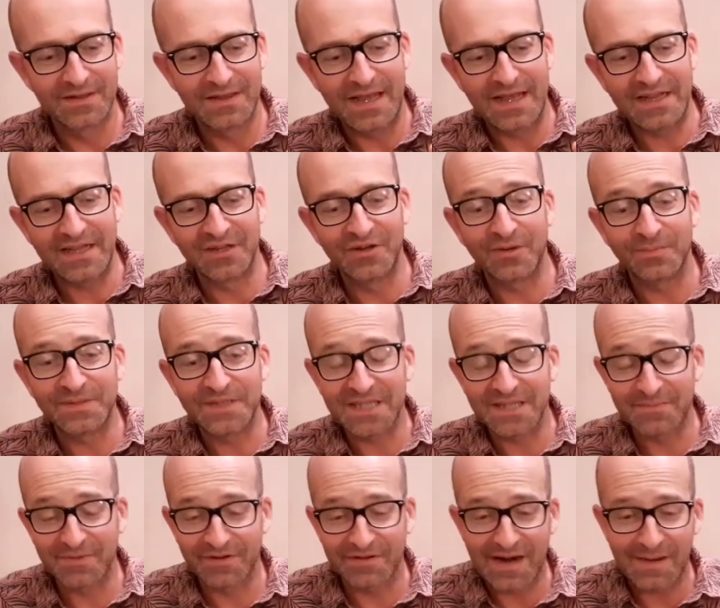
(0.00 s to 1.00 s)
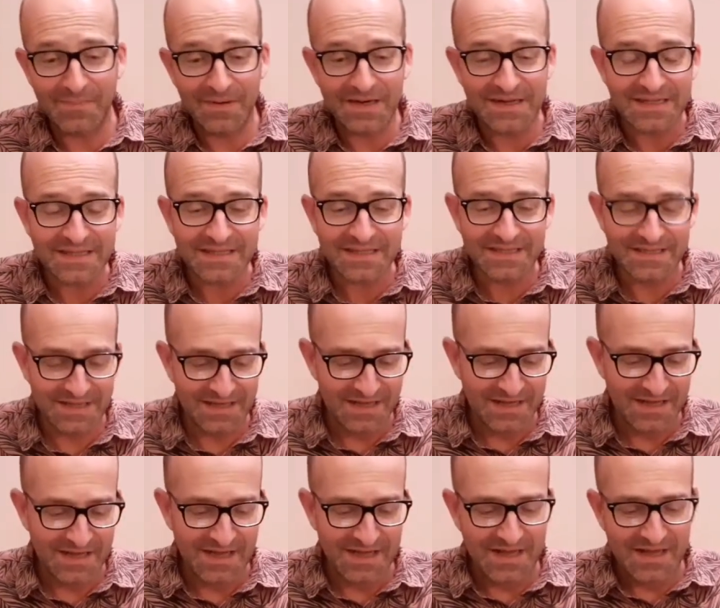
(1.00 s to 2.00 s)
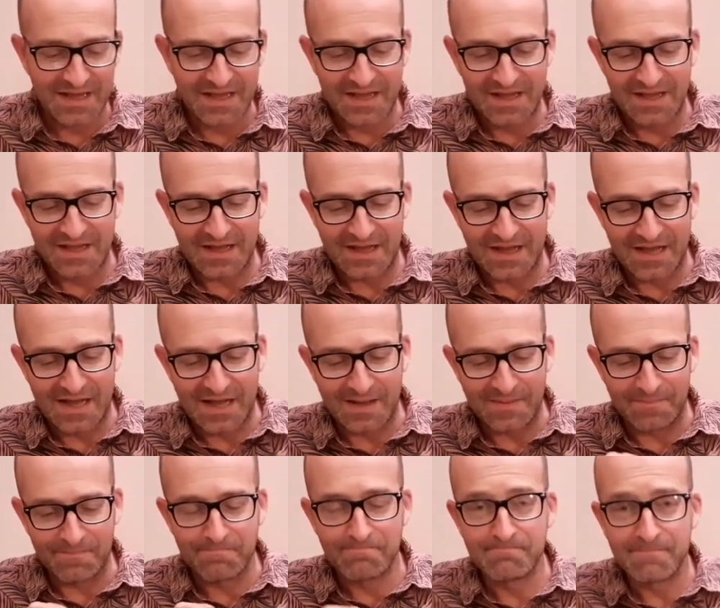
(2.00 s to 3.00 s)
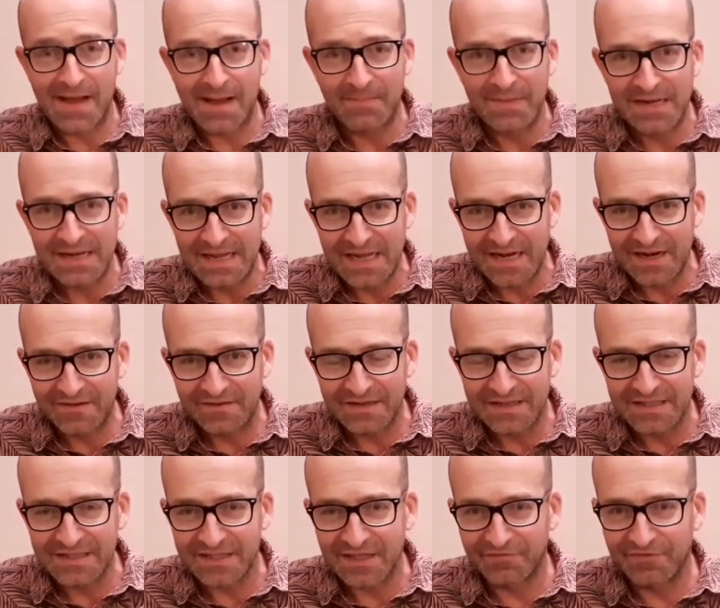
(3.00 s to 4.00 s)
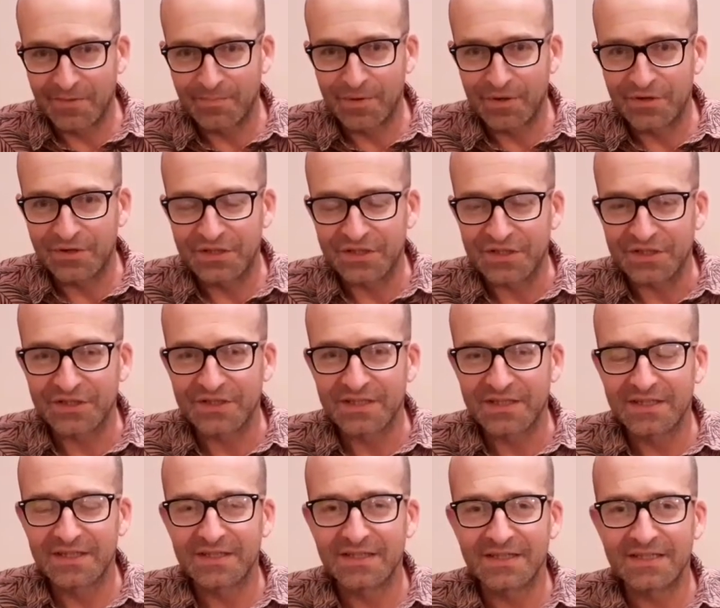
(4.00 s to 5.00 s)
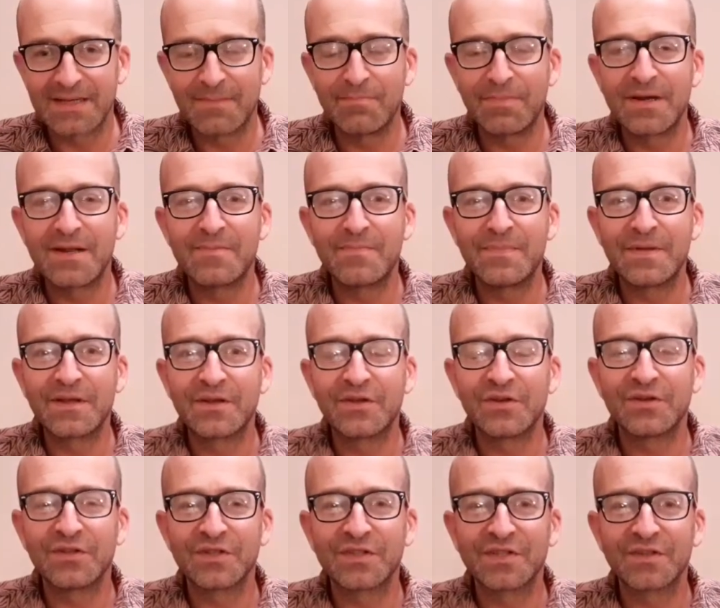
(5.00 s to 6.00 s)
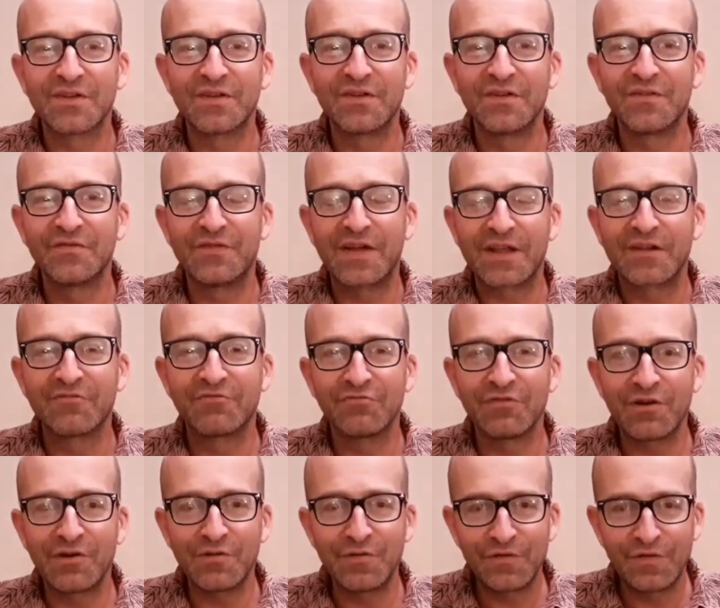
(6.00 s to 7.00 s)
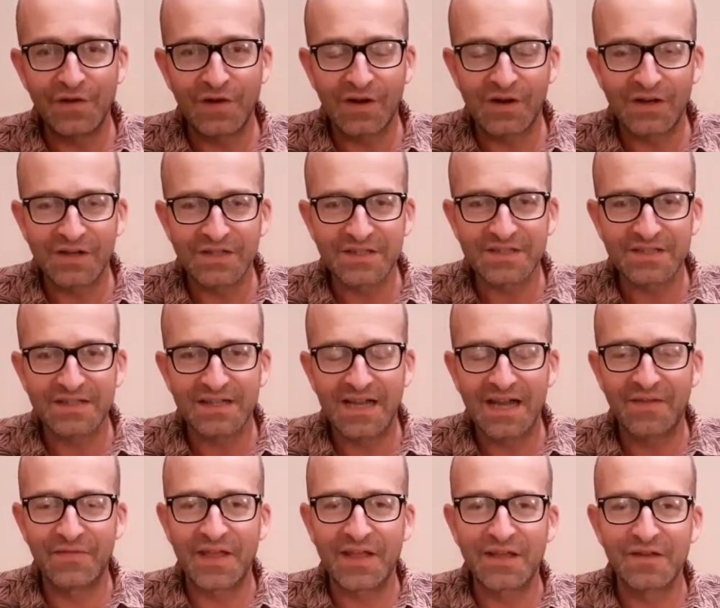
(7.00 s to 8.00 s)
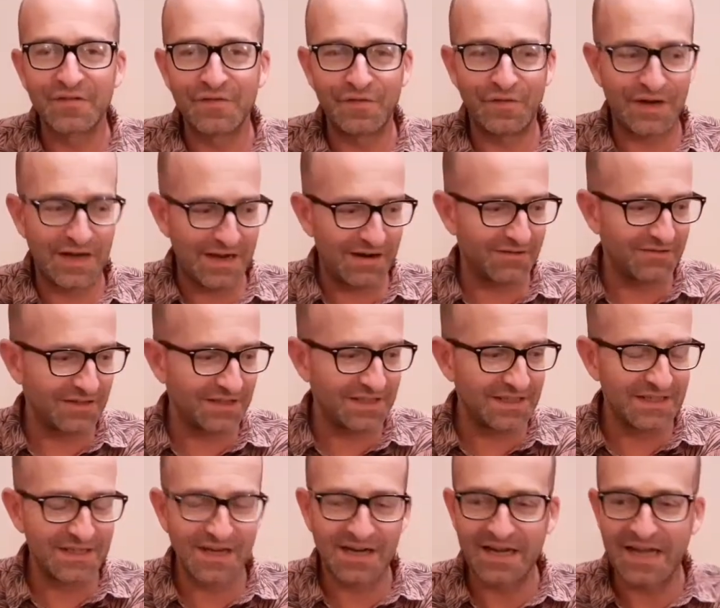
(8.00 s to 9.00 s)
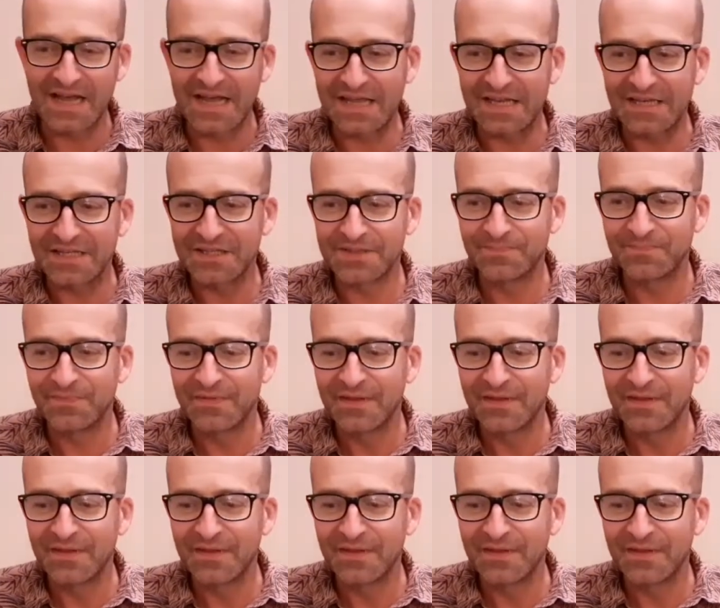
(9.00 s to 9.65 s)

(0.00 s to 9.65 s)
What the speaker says: Echinopsis mirabilis, Mammillarias and Ributias, simply because they grow fast and they can flower at a young age.